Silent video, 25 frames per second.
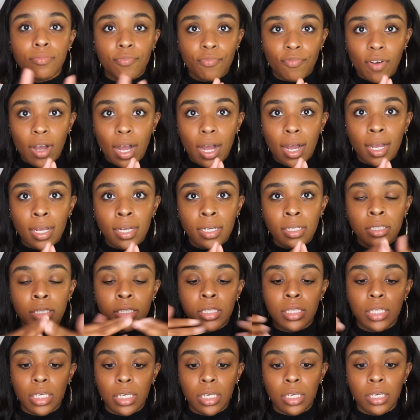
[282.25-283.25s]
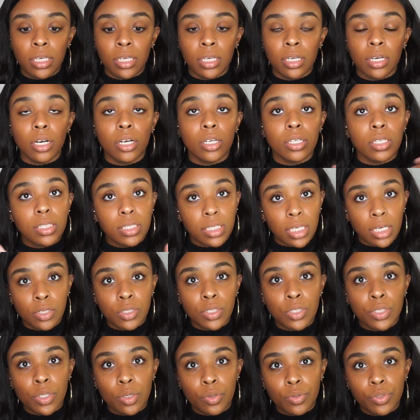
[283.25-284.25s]
find the
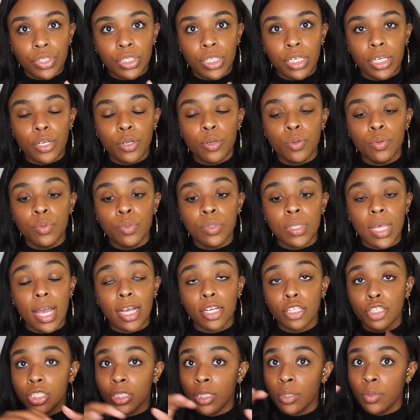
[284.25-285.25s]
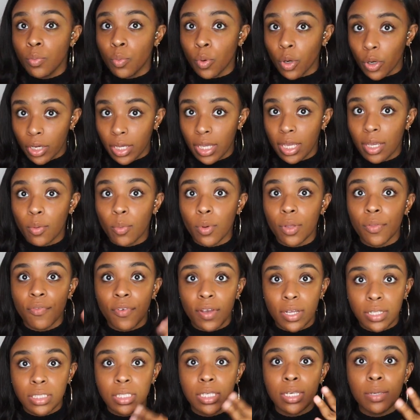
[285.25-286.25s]
sales associate who's actually working with
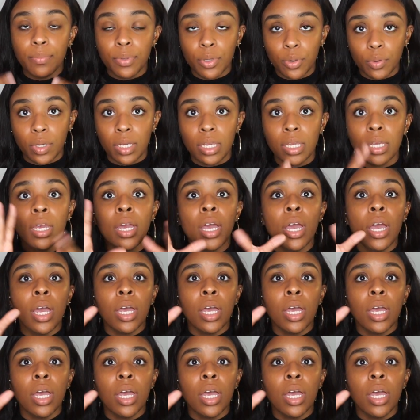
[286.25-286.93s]
Fenty Beauty.